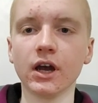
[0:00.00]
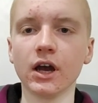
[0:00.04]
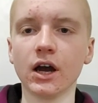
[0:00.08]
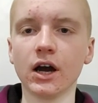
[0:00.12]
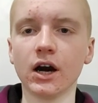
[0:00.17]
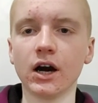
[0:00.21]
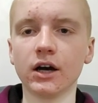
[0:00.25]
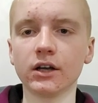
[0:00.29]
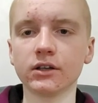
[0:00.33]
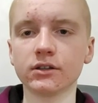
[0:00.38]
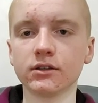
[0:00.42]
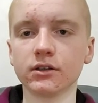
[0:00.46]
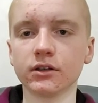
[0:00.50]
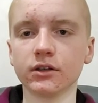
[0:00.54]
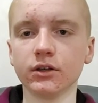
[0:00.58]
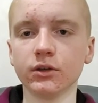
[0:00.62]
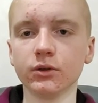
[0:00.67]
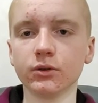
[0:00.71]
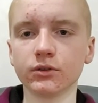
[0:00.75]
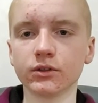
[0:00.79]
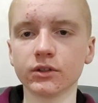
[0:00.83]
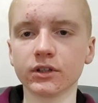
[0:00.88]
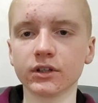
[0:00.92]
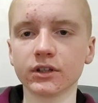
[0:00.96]
other
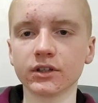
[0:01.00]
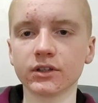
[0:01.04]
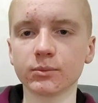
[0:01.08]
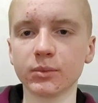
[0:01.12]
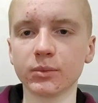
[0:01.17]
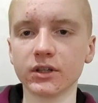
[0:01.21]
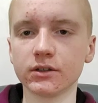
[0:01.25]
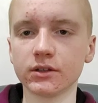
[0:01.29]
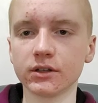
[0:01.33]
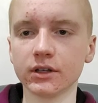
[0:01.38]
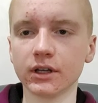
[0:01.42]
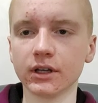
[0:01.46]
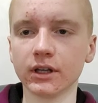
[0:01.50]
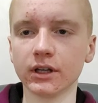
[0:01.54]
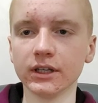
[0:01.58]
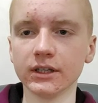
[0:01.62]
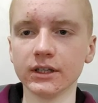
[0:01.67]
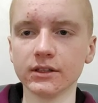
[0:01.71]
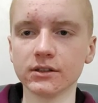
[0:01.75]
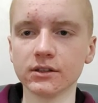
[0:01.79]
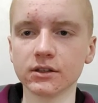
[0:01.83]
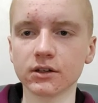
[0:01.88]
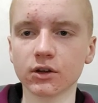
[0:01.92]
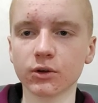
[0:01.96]
using
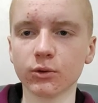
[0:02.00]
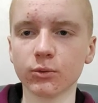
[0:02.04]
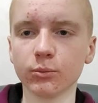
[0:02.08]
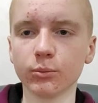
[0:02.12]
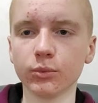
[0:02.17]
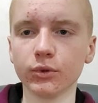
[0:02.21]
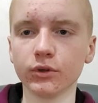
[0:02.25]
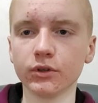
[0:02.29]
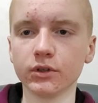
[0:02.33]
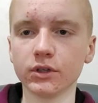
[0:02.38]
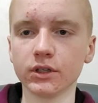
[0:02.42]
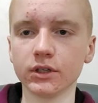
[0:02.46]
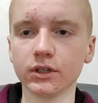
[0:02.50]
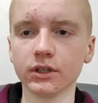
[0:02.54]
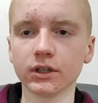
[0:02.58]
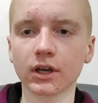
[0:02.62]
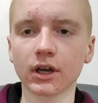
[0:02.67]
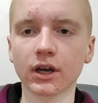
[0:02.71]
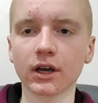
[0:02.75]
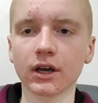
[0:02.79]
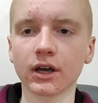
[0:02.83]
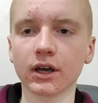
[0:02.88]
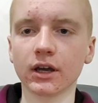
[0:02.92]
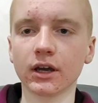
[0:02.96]
specialist computing
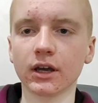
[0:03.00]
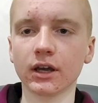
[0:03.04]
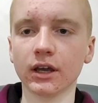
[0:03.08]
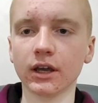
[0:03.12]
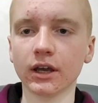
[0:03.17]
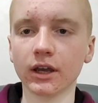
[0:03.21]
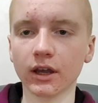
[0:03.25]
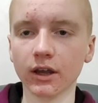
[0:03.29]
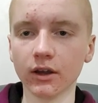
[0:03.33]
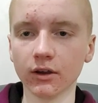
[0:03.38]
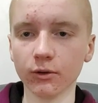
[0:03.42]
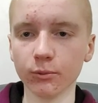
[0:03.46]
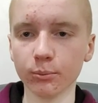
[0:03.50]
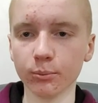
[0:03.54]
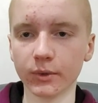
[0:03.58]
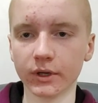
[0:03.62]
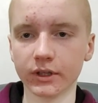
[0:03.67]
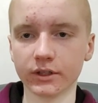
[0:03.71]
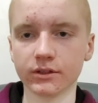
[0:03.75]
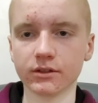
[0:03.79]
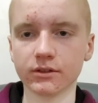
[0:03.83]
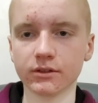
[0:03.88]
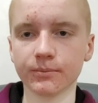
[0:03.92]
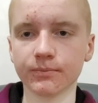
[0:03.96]

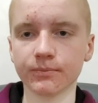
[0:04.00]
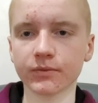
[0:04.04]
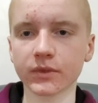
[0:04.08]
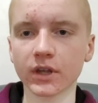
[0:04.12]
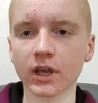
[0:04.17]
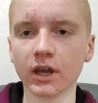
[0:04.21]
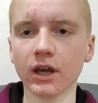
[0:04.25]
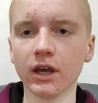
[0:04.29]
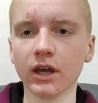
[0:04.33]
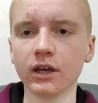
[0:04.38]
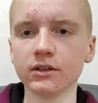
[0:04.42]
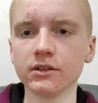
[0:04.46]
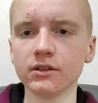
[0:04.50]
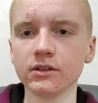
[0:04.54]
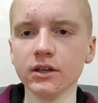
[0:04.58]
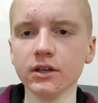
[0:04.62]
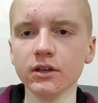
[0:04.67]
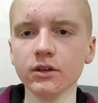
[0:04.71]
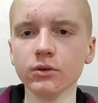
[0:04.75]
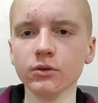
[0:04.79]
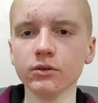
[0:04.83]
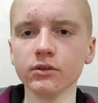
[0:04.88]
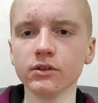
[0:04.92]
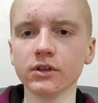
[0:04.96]
equipments. They
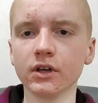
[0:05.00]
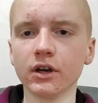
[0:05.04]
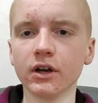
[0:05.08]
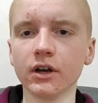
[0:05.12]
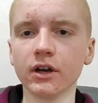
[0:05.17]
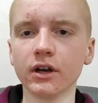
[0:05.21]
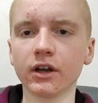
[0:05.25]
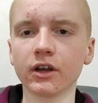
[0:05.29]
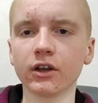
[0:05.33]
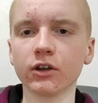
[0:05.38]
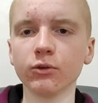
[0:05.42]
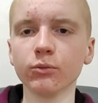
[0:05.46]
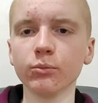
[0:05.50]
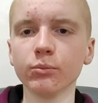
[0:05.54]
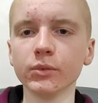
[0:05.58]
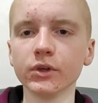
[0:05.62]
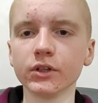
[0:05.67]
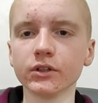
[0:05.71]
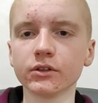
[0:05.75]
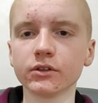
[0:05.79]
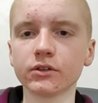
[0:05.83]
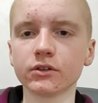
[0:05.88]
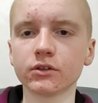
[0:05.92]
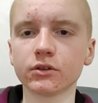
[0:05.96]
use their
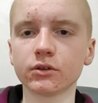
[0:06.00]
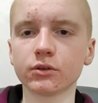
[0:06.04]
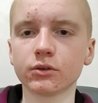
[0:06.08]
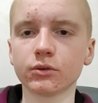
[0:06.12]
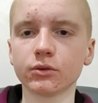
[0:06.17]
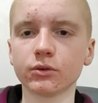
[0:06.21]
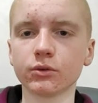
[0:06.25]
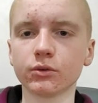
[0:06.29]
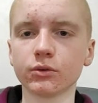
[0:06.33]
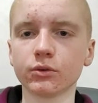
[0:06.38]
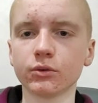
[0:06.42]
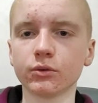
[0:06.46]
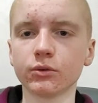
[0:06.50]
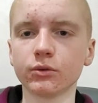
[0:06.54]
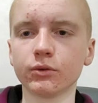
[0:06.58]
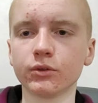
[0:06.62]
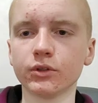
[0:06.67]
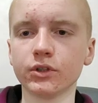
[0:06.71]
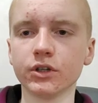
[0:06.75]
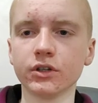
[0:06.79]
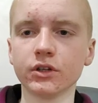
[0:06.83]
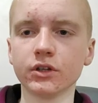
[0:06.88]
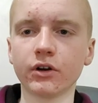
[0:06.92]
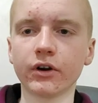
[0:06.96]
equipments to
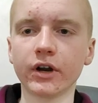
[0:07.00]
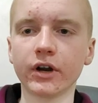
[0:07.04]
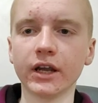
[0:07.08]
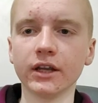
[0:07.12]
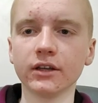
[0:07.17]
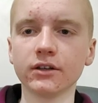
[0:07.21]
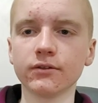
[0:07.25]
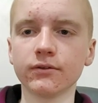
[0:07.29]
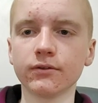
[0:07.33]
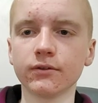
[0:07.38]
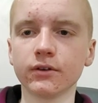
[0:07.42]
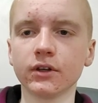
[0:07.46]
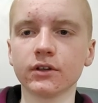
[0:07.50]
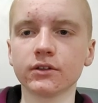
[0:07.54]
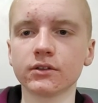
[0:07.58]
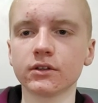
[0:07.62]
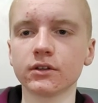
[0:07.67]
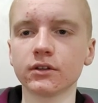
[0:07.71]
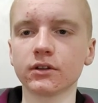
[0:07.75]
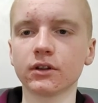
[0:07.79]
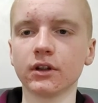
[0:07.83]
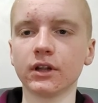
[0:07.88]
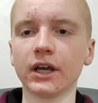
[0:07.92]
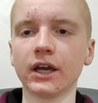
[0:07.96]
generate
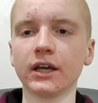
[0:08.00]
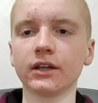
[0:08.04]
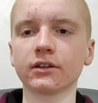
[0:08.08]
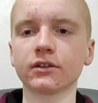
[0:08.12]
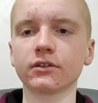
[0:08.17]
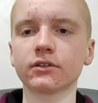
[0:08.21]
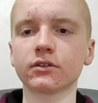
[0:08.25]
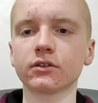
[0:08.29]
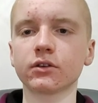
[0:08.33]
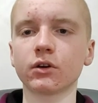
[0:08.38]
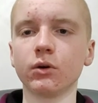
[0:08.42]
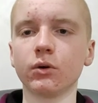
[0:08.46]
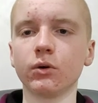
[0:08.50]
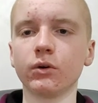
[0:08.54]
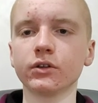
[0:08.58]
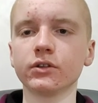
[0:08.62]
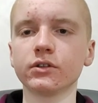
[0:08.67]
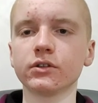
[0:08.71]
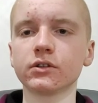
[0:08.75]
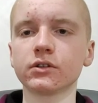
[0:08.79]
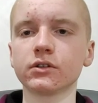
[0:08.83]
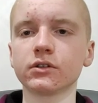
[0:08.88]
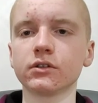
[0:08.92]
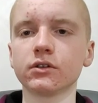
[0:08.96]
fixed length
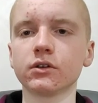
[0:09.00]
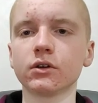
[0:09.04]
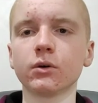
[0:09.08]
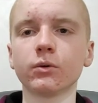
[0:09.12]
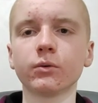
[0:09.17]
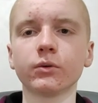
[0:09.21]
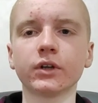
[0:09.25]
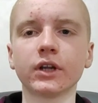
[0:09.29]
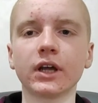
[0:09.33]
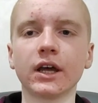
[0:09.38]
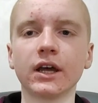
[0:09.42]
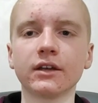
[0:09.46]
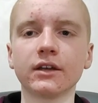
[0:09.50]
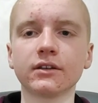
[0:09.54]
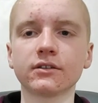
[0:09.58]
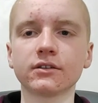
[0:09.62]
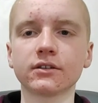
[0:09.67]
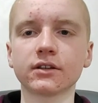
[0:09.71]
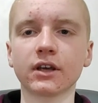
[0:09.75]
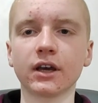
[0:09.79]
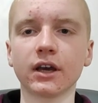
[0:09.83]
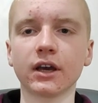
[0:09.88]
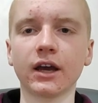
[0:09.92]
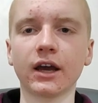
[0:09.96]
codes known as
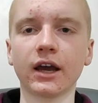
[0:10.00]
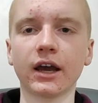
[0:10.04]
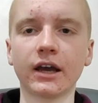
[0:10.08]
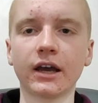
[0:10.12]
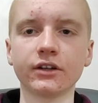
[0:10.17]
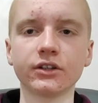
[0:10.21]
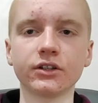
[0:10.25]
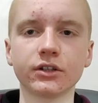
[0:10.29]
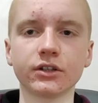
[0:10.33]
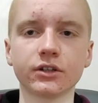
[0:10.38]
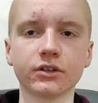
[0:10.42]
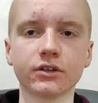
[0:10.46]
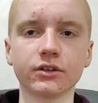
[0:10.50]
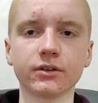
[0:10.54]
hashes.